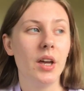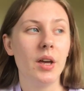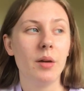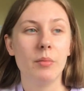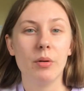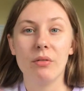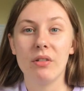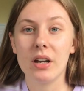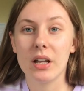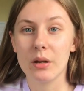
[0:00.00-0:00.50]

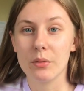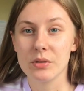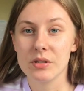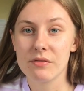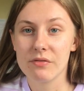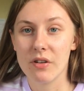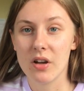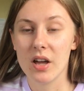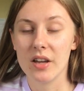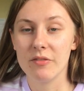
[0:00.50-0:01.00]
but really it was
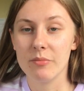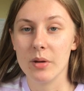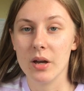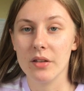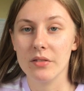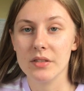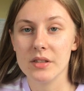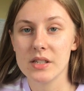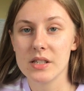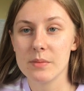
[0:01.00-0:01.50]
5
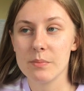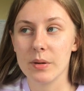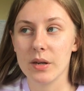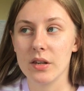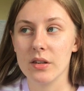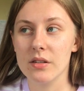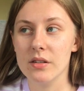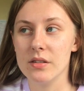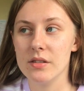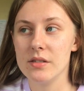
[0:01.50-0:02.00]
months
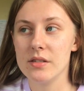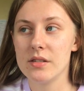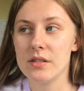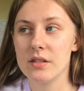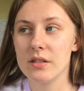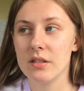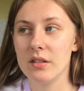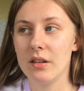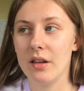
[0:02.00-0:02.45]
because